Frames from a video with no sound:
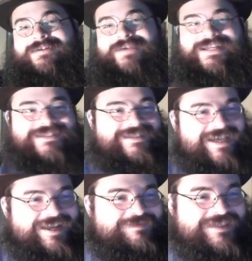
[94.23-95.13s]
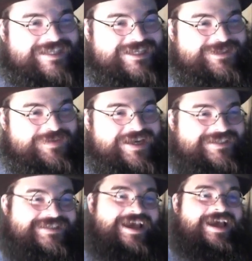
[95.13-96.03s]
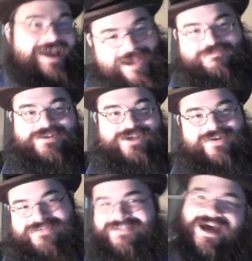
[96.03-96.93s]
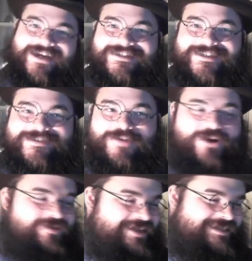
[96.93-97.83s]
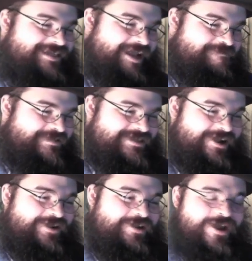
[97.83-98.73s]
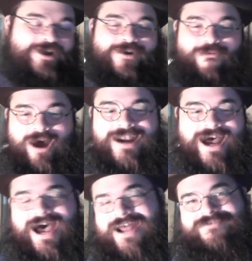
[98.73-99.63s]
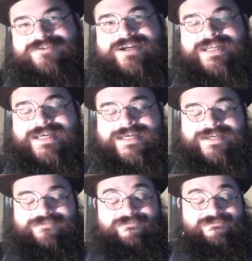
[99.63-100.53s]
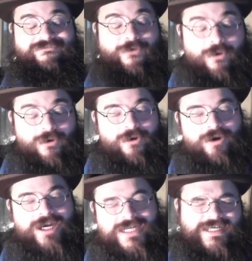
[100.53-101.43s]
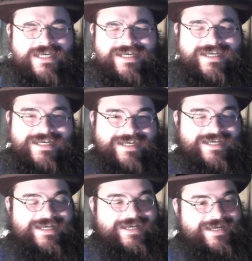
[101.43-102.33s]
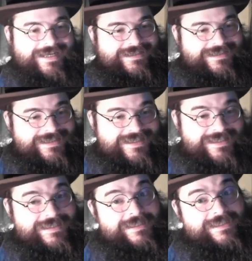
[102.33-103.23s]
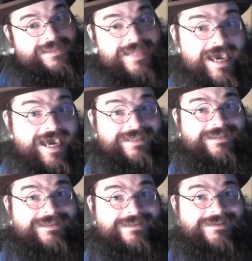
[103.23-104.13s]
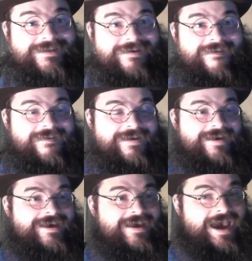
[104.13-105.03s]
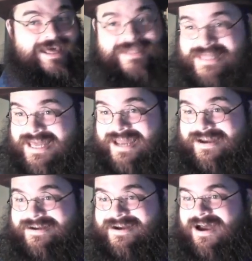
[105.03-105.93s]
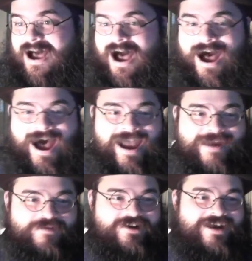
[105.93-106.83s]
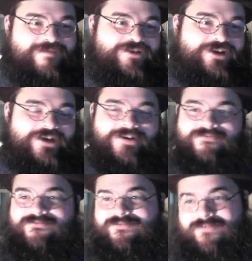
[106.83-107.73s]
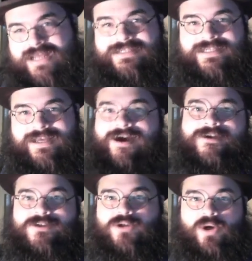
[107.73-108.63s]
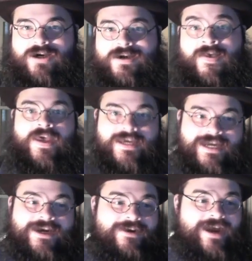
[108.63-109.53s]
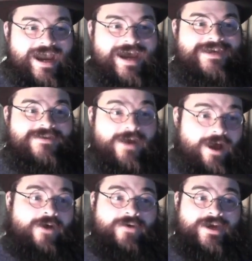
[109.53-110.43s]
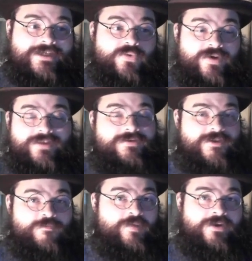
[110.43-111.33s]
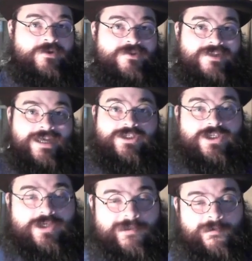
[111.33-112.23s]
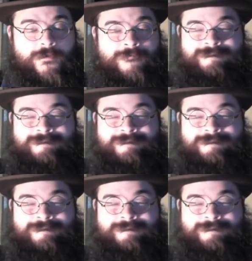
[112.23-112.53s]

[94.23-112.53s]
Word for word: ladies and gentlemen, to this week's episode of Scotch and Smoke Rings, episode 146. I think. I am your neighborhood friendly Oxhorn, here as always with his suspenders set to